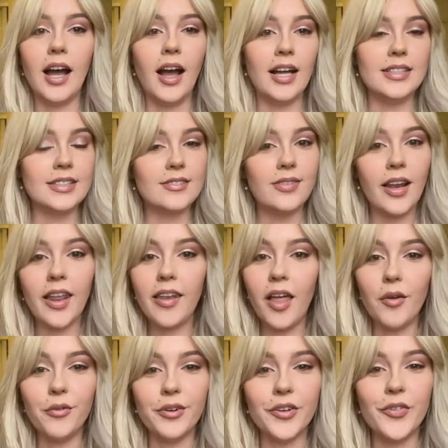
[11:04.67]
I just fell in
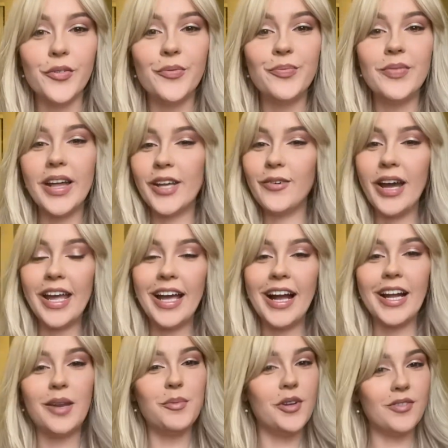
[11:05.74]
love with. Anyway, I'm
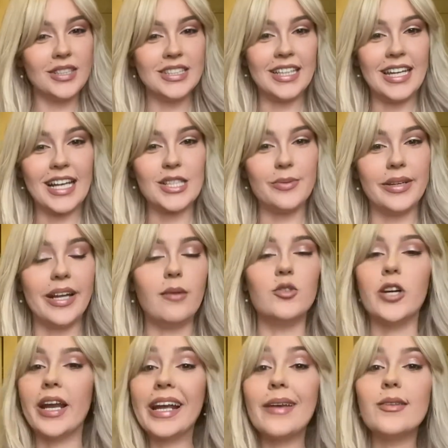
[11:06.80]
gonna move on to the next wig. I'm
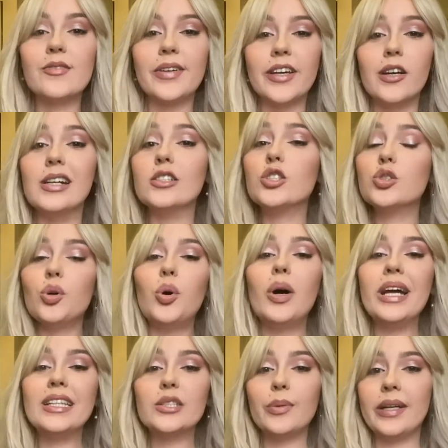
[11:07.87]
trying to keep this video as
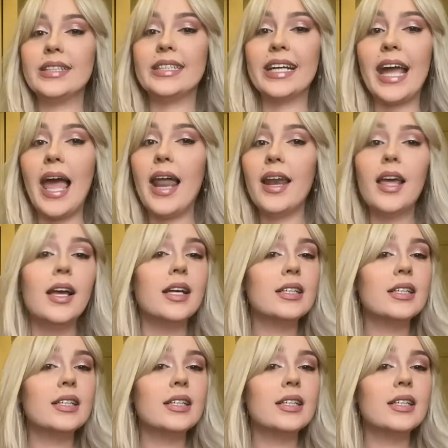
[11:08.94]
short and sweet as I can.